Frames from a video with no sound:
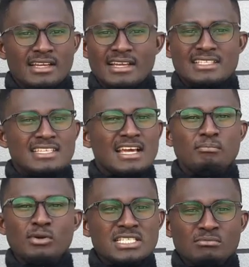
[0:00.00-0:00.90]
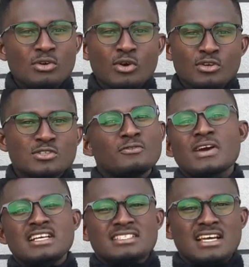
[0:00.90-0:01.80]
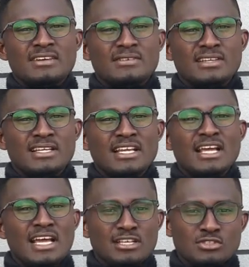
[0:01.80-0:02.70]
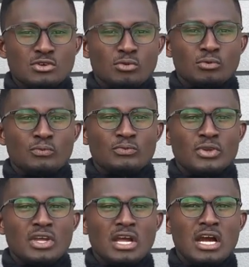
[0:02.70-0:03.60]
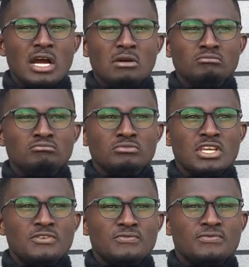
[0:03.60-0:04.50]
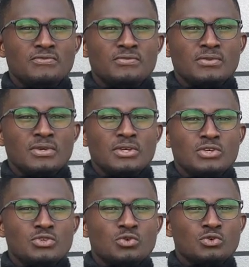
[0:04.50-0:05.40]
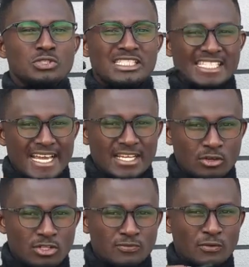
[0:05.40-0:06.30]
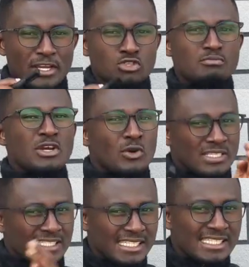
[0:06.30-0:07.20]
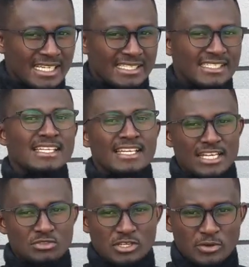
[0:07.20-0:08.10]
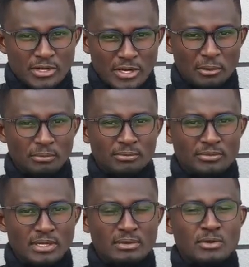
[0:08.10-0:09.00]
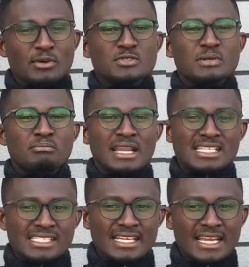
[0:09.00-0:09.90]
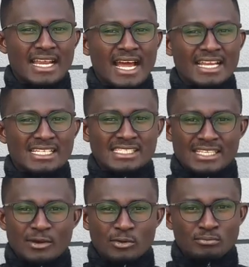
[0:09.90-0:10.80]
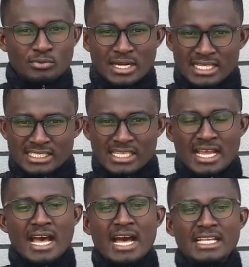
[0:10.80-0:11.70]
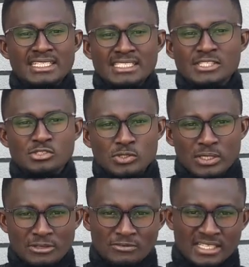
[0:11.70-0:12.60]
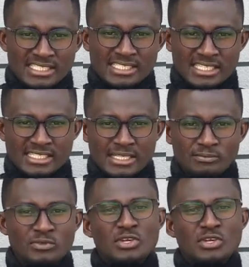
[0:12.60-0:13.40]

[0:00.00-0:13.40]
It's a possible cause of cancer. And so if you check not for it to be consistent, it's really going to help, because when plastic and other silicone products are leaching into your lymphatic system,